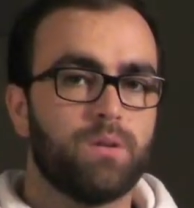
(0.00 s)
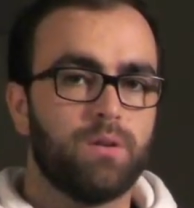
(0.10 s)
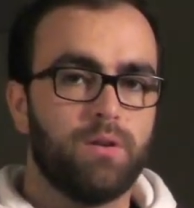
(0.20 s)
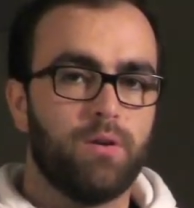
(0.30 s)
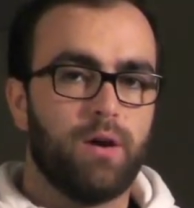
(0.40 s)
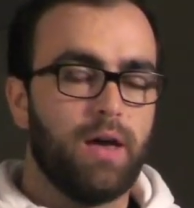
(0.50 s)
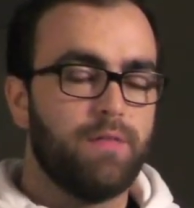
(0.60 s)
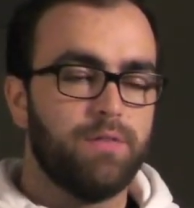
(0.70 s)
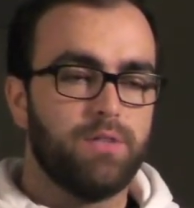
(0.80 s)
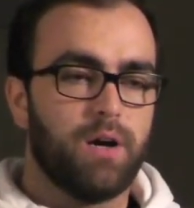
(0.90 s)
You know, I
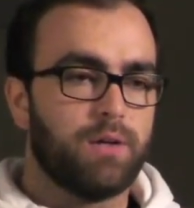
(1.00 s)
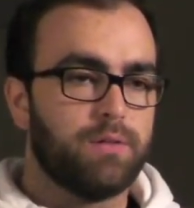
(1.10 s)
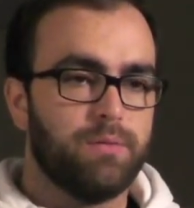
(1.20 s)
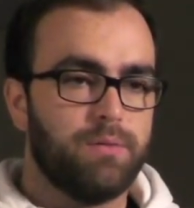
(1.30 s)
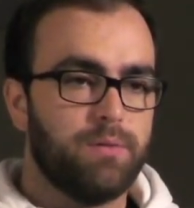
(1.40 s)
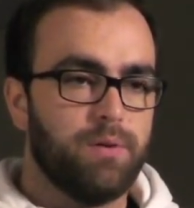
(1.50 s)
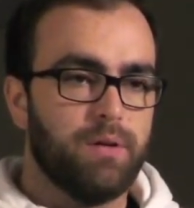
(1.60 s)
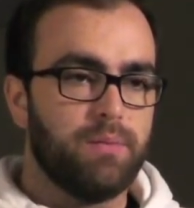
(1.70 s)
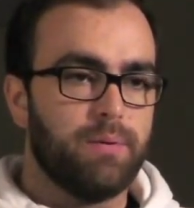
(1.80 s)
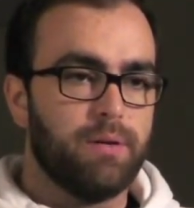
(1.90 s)
haven't talked to
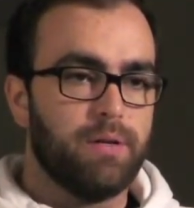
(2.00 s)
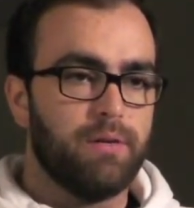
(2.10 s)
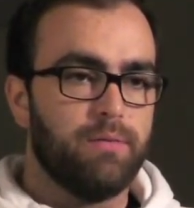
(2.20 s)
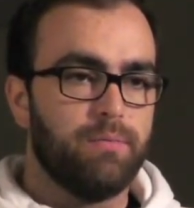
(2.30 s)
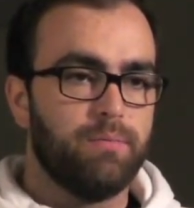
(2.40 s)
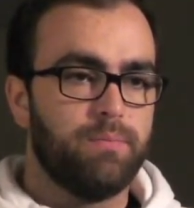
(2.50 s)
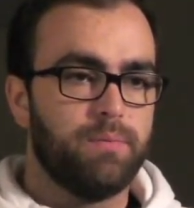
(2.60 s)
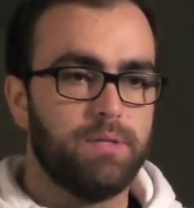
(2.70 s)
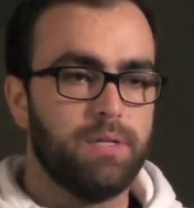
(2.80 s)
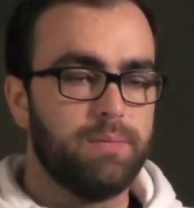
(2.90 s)
anybody in
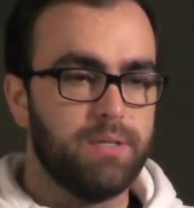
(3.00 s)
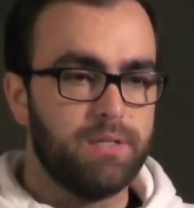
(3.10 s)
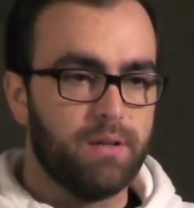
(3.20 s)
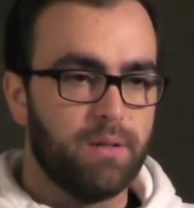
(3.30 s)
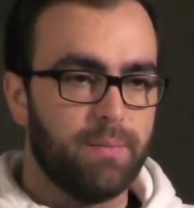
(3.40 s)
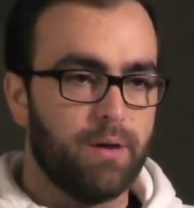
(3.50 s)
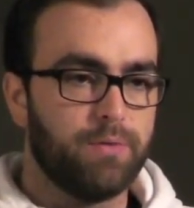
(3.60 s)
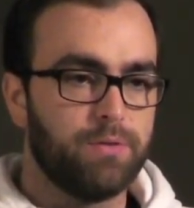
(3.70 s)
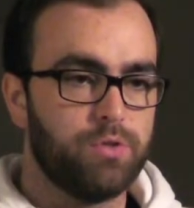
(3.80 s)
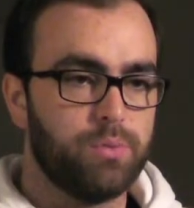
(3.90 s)
deep detail
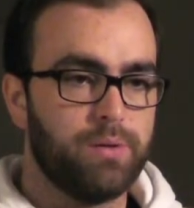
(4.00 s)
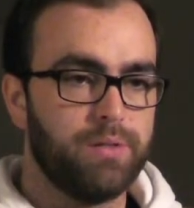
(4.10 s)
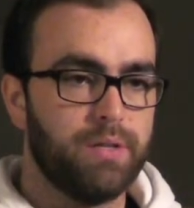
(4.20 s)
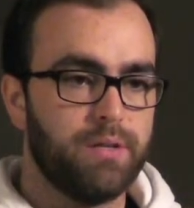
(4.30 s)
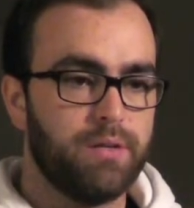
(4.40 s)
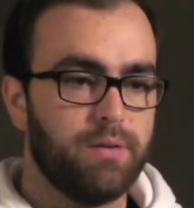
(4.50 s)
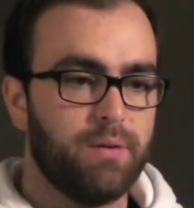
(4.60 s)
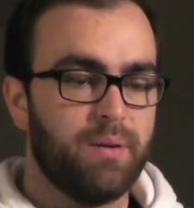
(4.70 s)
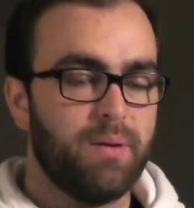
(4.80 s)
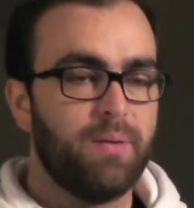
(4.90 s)
about the superintendent
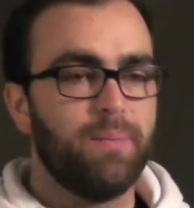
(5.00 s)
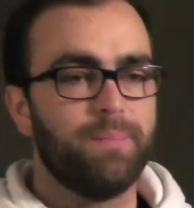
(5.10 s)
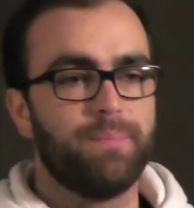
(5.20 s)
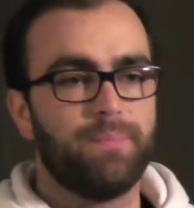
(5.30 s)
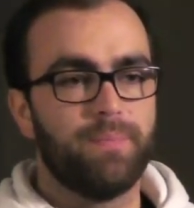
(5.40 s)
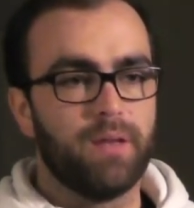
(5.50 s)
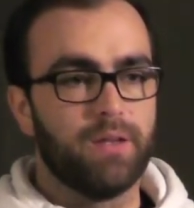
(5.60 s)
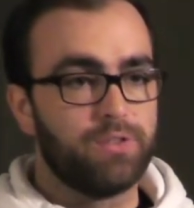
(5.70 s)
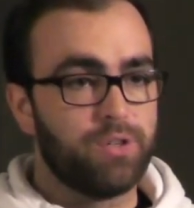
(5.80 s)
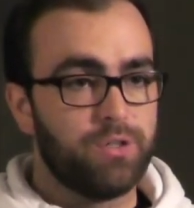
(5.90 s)

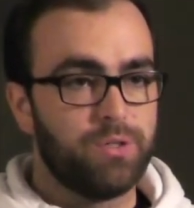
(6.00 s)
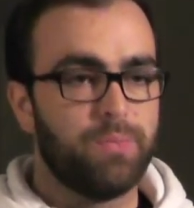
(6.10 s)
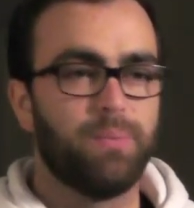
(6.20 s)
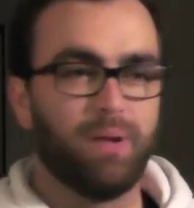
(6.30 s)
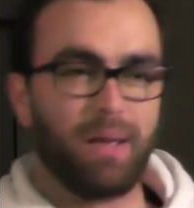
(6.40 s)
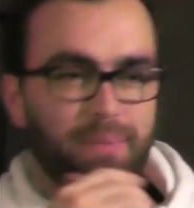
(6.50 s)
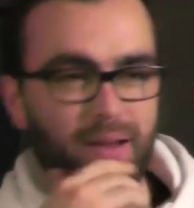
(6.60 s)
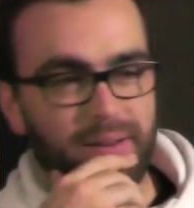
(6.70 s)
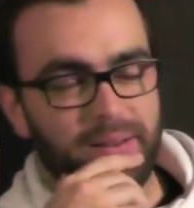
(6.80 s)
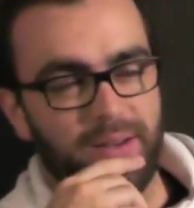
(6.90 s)
search, but I'm
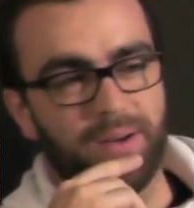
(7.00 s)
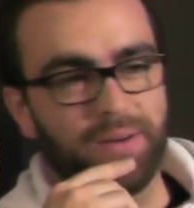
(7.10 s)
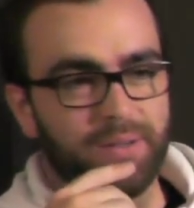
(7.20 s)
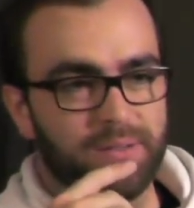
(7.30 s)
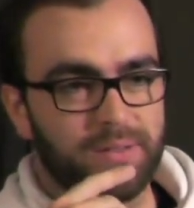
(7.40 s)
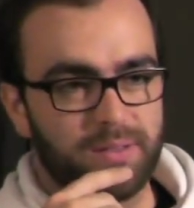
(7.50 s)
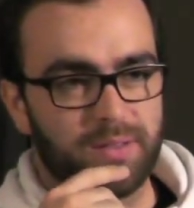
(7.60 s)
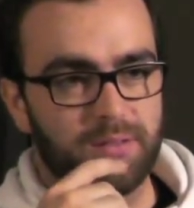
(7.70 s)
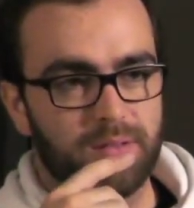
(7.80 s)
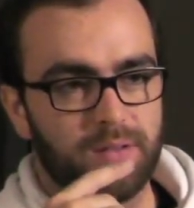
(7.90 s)
kind of
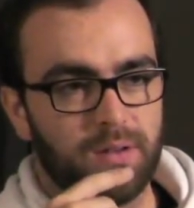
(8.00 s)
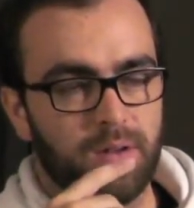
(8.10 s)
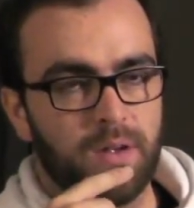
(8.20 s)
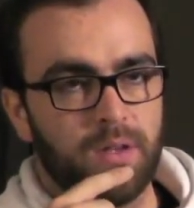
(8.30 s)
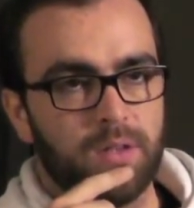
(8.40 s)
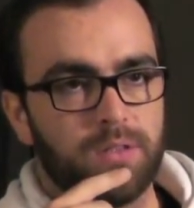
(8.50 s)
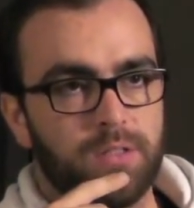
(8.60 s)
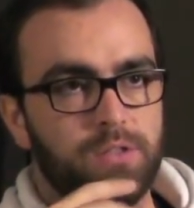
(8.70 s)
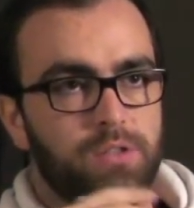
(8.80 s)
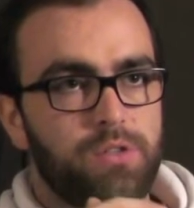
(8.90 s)
curious.
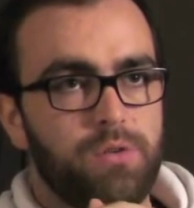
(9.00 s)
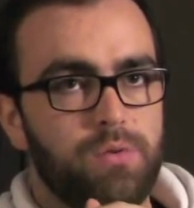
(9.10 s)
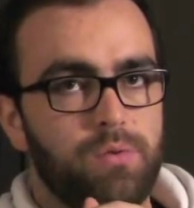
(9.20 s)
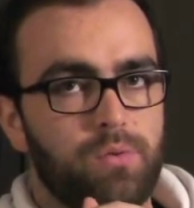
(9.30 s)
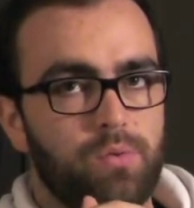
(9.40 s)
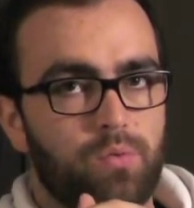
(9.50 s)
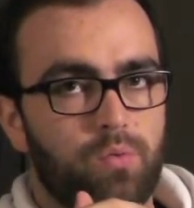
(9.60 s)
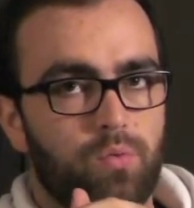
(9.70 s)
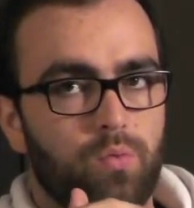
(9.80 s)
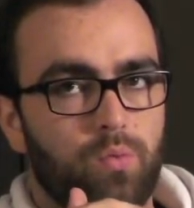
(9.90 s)
Since you
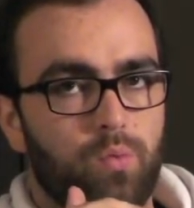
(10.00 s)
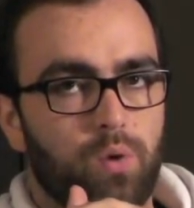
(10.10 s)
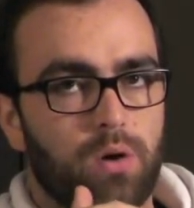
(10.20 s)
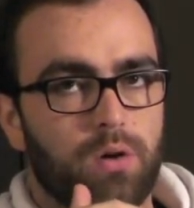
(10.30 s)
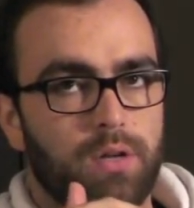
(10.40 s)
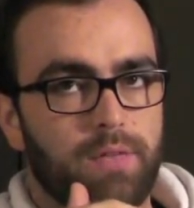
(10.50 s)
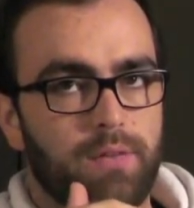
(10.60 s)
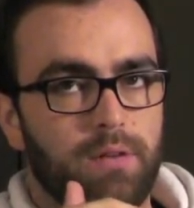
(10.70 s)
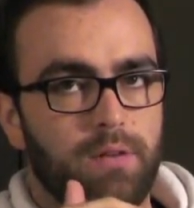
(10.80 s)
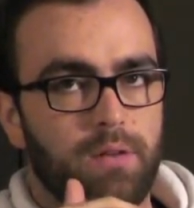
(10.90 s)
were
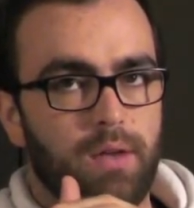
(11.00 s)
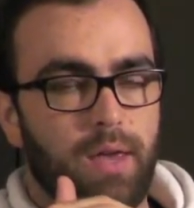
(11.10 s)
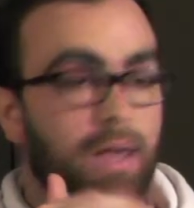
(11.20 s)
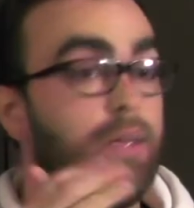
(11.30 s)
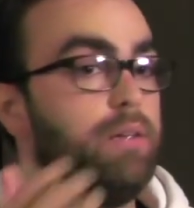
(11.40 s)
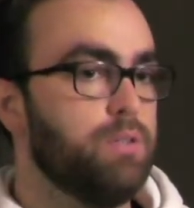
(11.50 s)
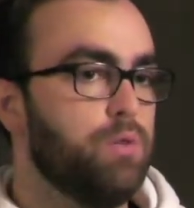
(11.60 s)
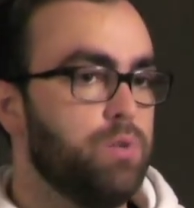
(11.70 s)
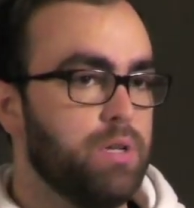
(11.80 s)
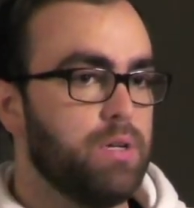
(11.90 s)
given a
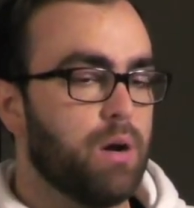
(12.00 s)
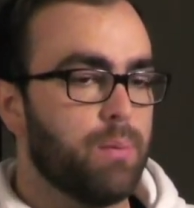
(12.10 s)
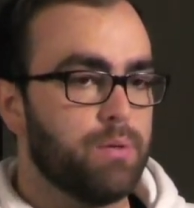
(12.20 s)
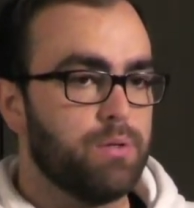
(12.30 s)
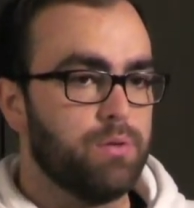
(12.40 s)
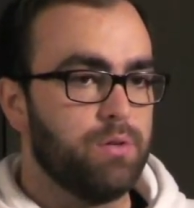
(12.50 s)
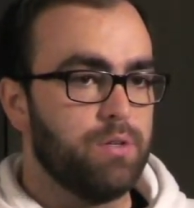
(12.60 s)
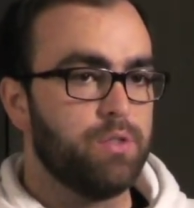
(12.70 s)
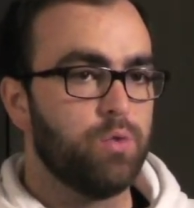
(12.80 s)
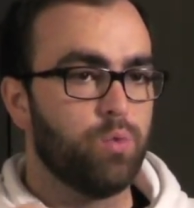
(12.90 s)
unique
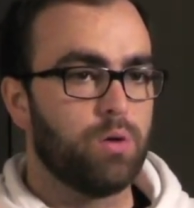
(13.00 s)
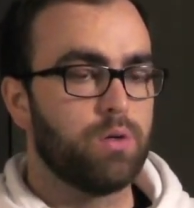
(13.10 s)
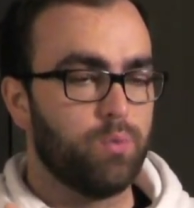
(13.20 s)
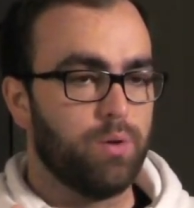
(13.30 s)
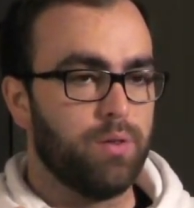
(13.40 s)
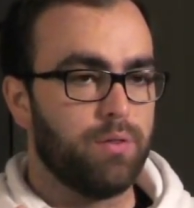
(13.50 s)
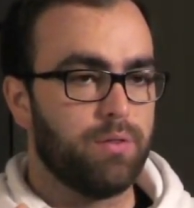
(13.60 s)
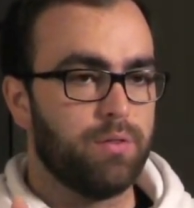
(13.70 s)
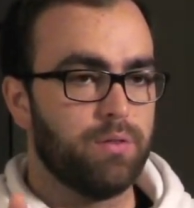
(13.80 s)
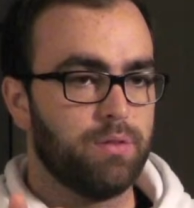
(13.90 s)
opportunity to work
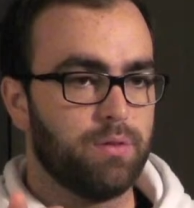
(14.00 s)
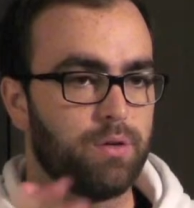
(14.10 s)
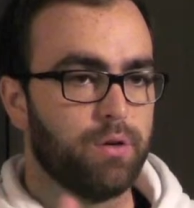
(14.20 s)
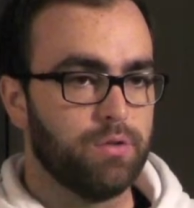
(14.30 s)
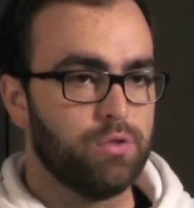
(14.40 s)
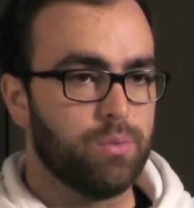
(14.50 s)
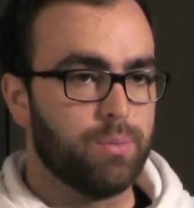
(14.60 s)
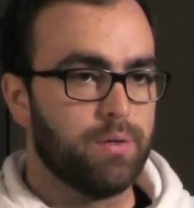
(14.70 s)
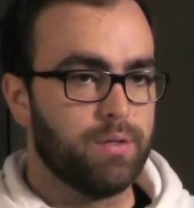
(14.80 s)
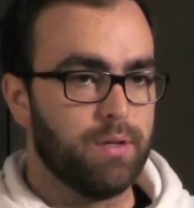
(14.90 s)
with the current
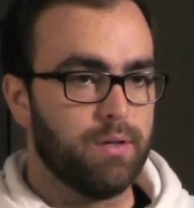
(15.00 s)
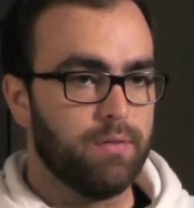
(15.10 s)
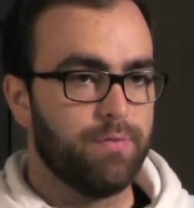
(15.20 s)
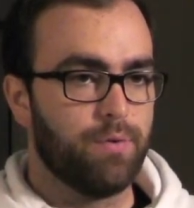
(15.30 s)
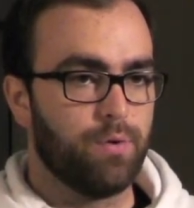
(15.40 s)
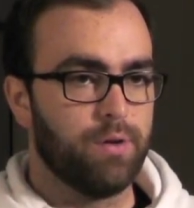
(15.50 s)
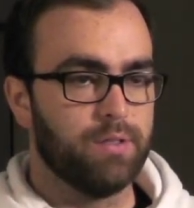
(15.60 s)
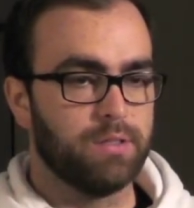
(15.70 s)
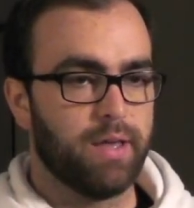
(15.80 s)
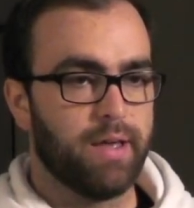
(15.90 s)
superintendent for
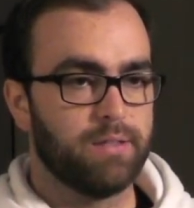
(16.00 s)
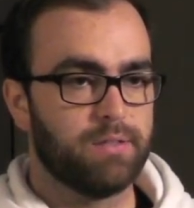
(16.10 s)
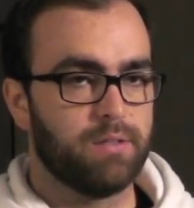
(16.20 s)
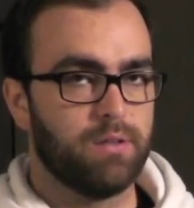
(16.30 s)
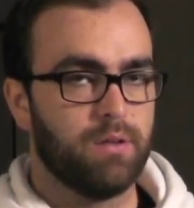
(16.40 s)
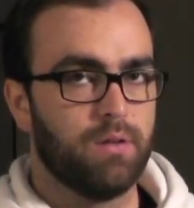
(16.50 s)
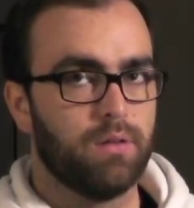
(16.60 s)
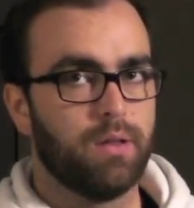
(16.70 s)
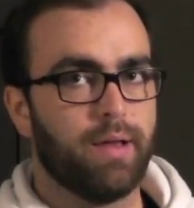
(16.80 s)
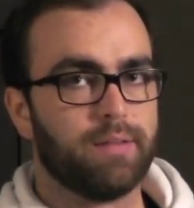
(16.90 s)

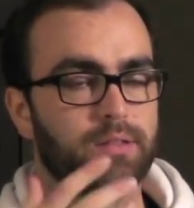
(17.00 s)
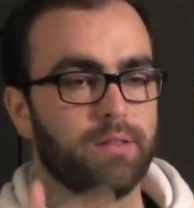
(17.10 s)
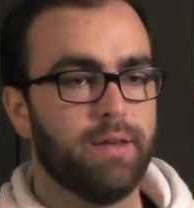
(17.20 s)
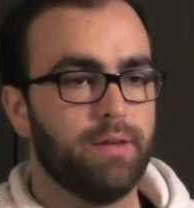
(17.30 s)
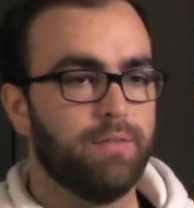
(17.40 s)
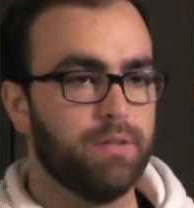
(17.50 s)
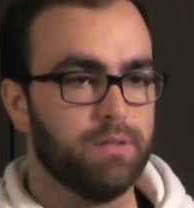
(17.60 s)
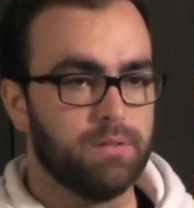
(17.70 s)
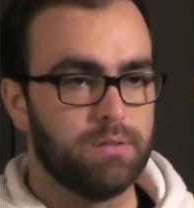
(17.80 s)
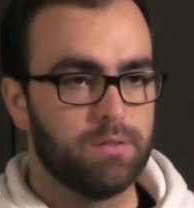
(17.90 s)
the last leg of
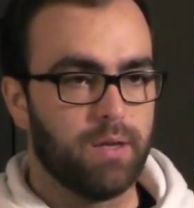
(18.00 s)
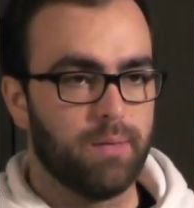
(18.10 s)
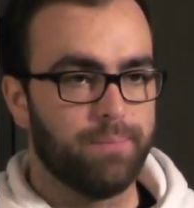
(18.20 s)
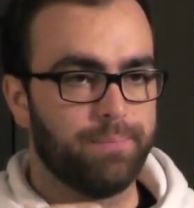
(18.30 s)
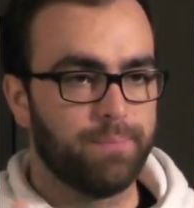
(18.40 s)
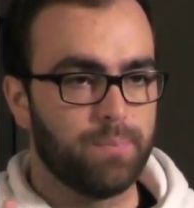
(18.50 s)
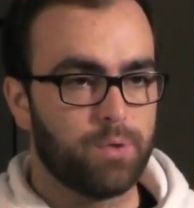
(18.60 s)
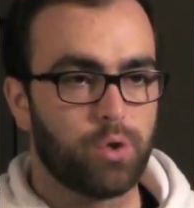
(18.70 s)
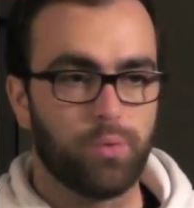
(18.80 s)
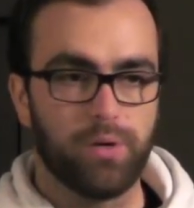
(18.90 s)
his
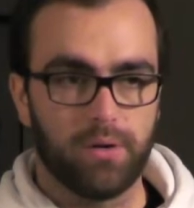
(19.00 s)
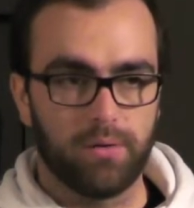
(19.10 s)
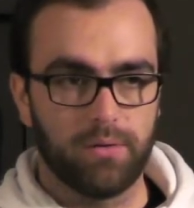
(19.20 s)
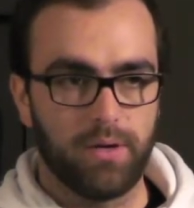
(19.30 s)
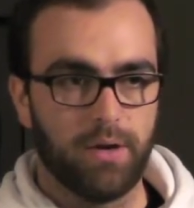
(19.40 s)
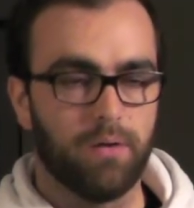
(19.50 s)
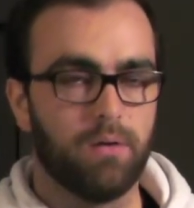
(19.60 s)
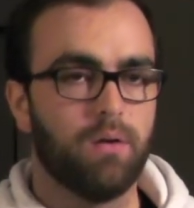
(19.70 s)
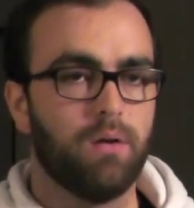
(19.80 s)
career here,